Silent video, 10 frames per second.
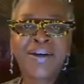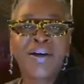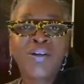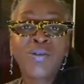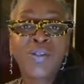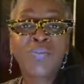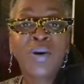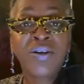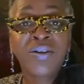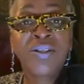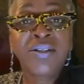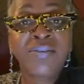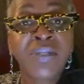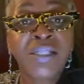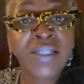Are you smarter than a
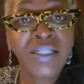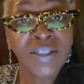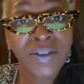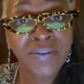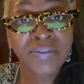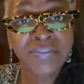millennial?